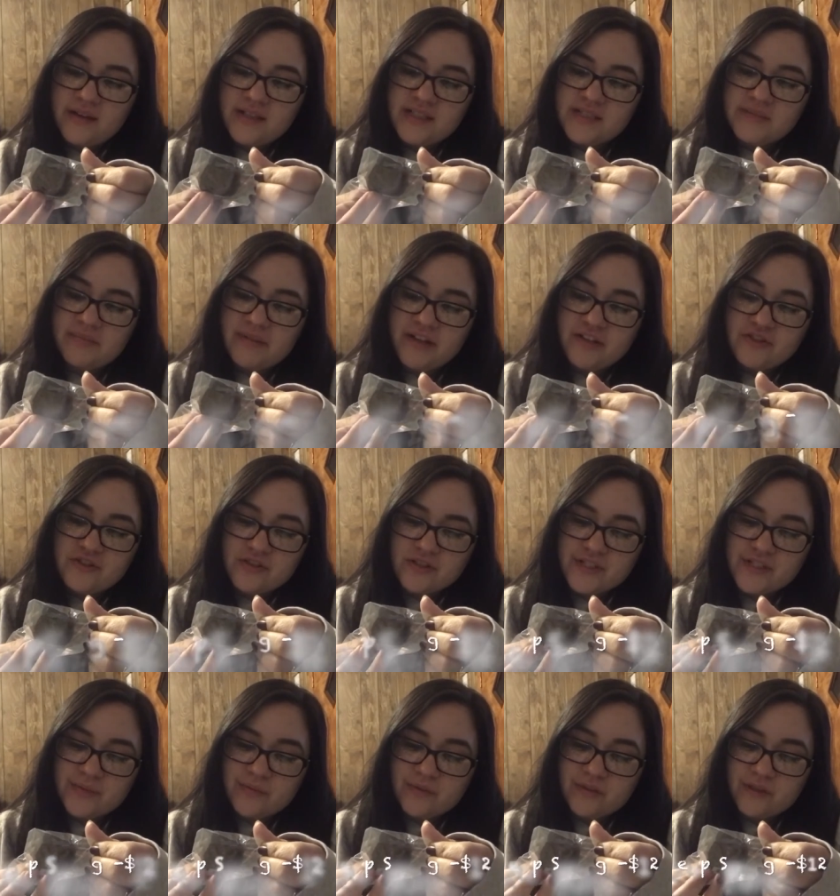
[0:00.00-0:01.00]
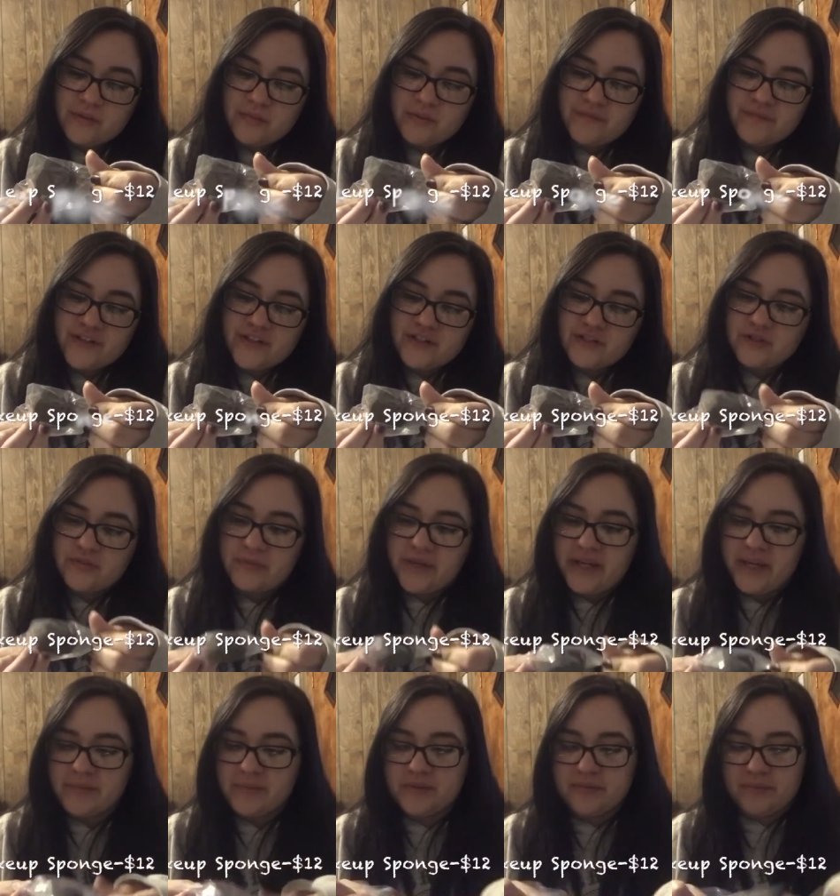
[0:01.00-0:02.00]
Splash and Swirl Professional
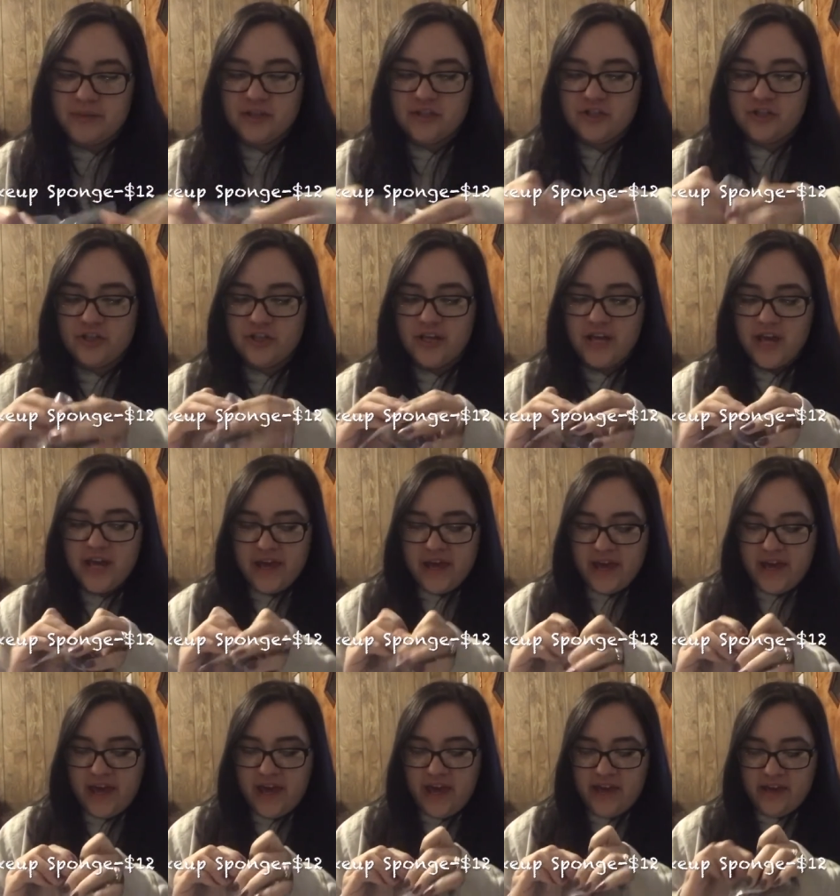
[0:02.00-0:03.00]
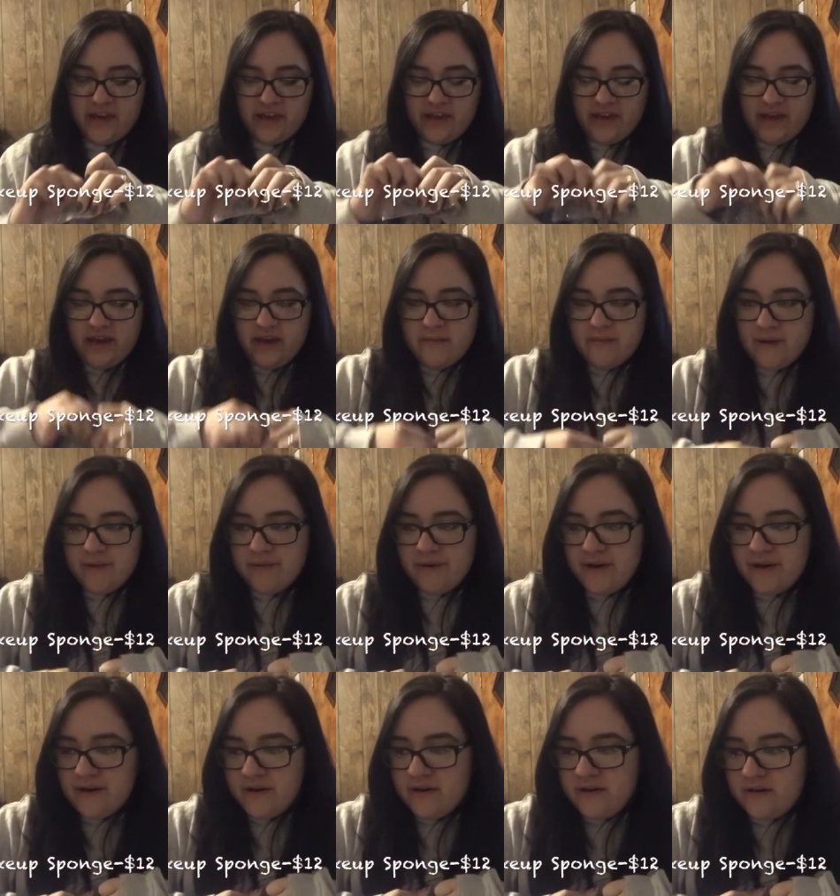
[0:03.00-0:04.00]
Makeup Sponge. Heck yeah, remember?
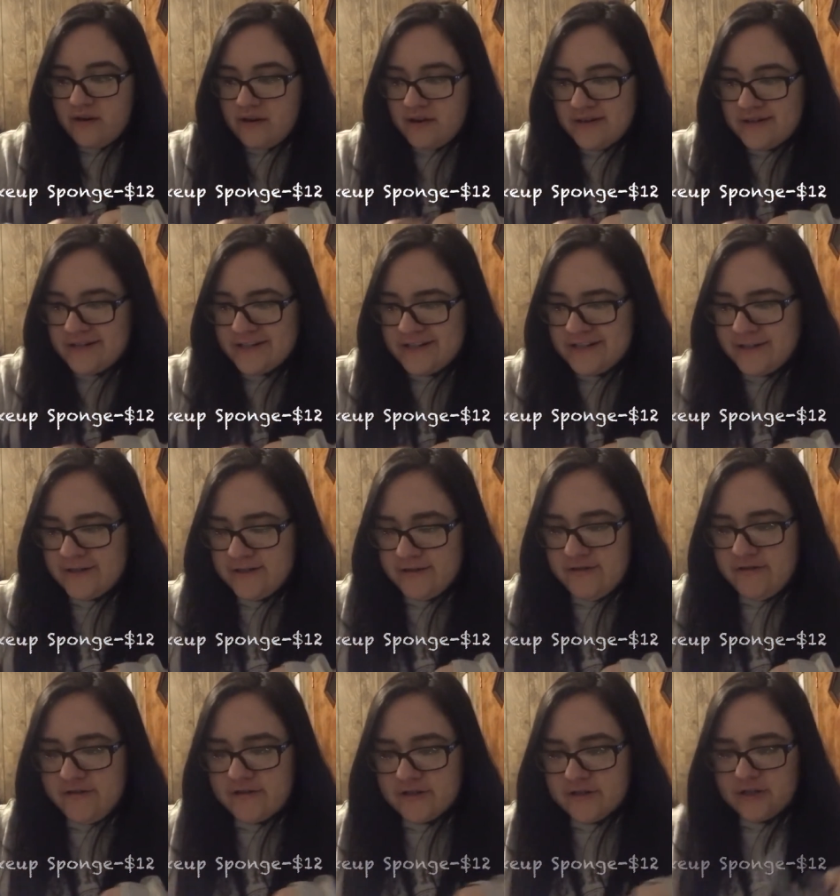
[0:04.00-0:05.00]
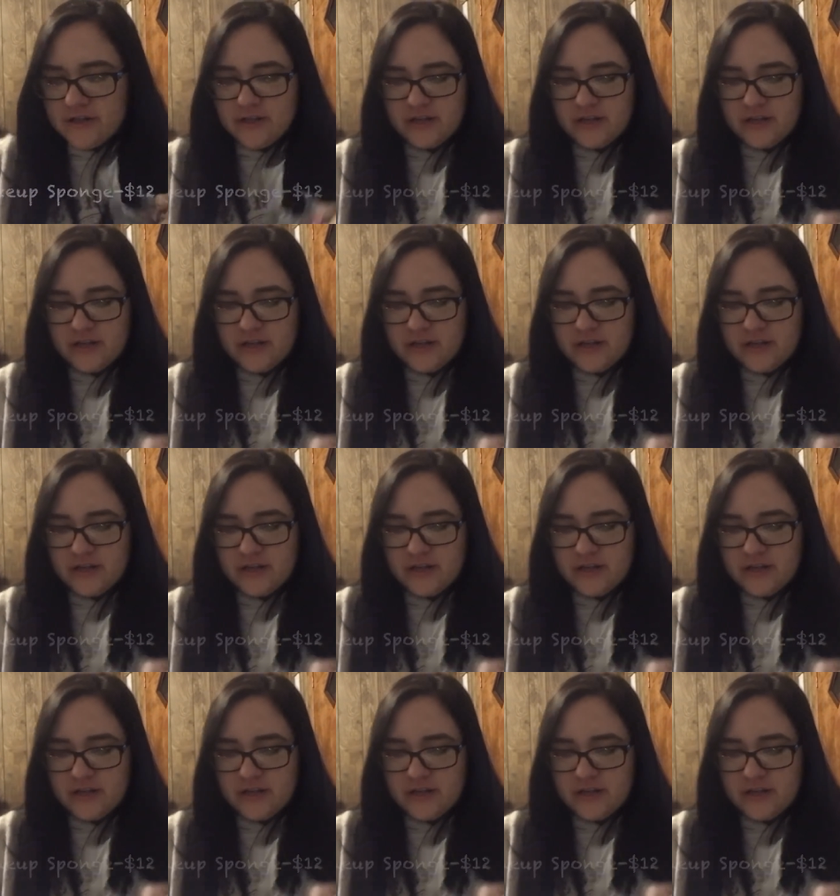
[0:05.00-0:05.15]
Ugh.